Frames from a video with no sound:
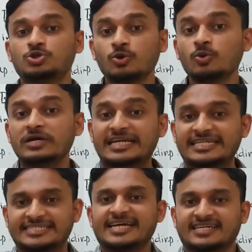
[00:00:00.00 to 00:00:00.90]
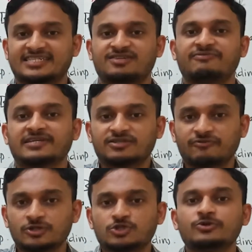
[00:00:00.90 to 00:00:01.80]
to detect, first
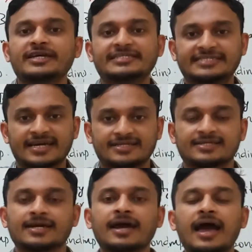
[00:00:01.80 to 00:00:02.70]
of all to detect